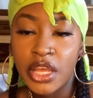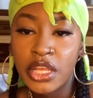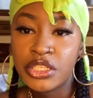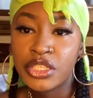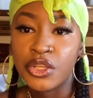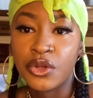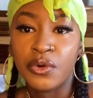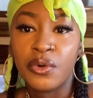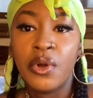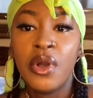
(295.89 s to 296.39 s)

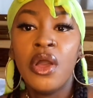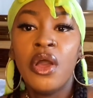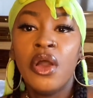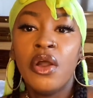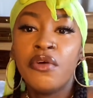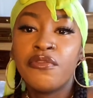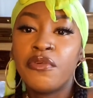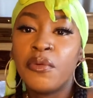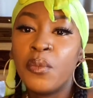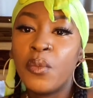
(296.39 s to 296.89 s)
So
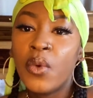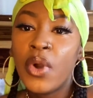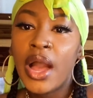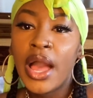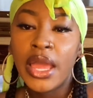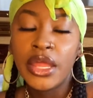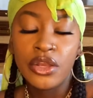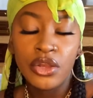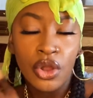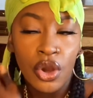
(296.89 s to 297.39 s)
from what I
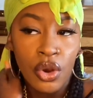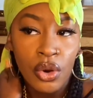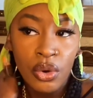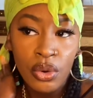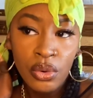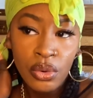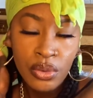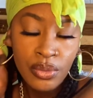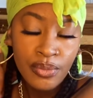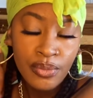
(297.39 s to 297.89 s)
know,